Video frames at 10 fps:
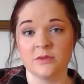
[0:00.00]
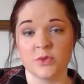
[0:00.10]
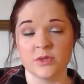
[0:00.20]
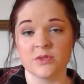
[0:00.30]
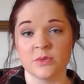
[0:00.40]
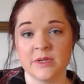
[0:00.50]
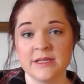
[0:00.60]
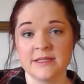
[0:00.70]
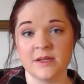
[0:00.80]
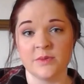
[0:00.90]
short
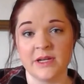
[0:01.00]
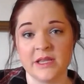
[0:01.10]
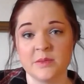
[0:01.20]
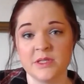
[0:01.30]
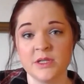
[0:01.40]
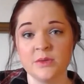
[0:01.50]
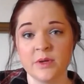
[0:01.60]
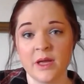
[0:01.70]
stories and reading them to you,